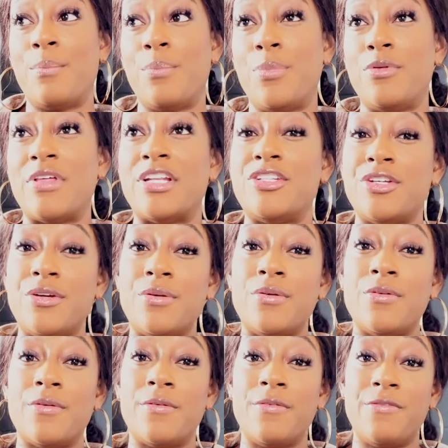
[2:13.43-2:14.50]
but they
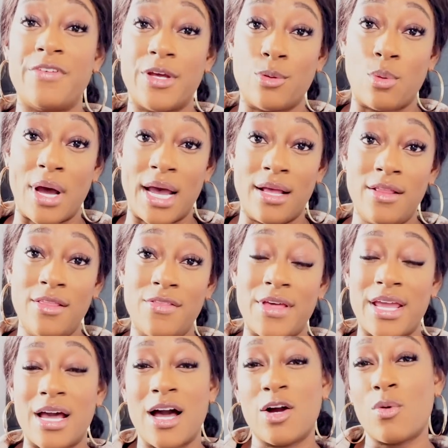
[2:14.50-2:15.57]
do fit well.
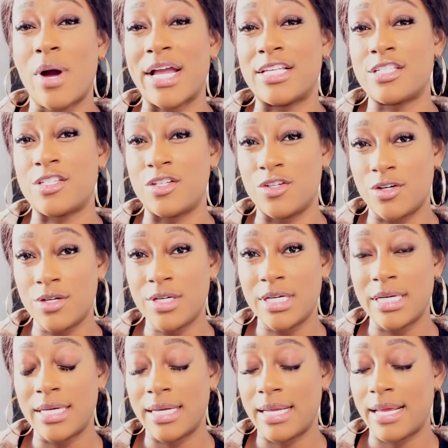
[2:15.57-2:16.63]
They are quite snug,
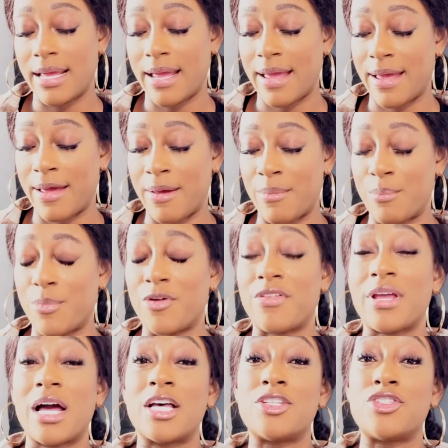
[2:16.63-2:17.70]
but
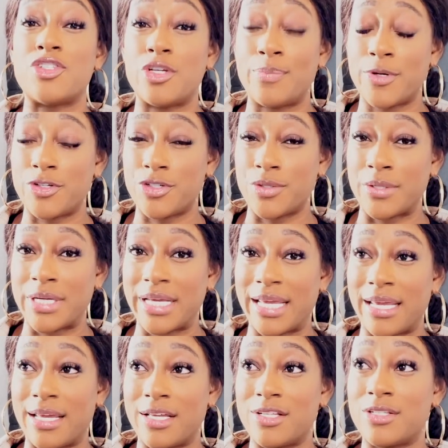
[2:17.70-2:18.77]
they are super
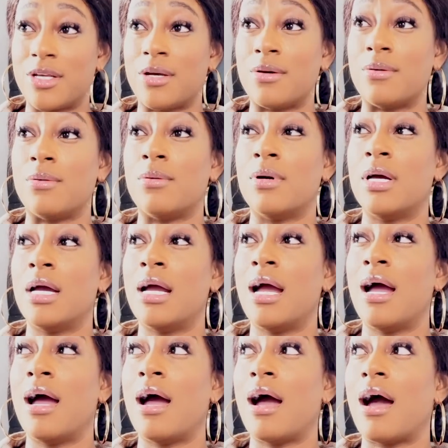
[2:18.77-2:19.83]
chunky. So
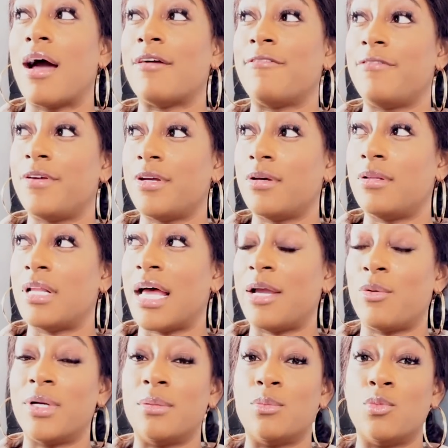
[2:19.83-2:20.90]
I feel like
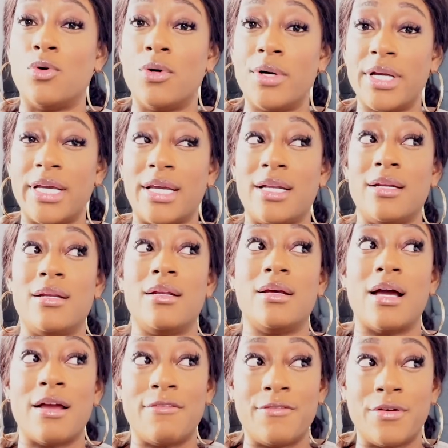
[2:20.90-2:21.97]
when I'm walking,
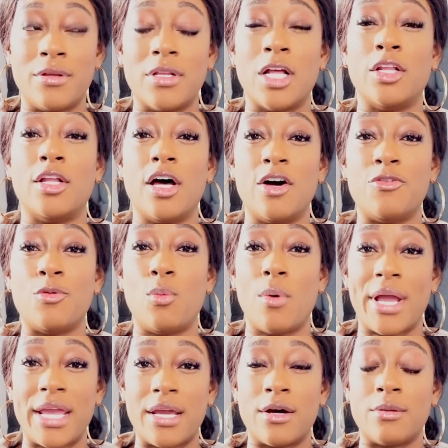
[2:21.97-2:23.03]
I feel a lot of
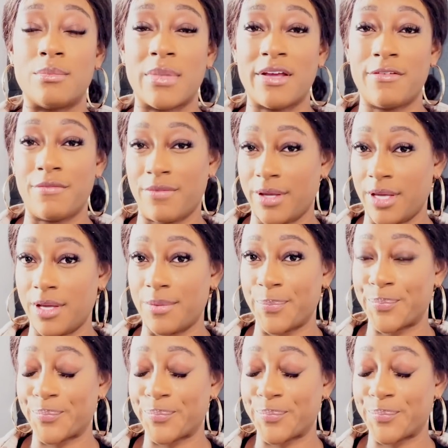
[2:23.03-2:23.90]
weight on my feet.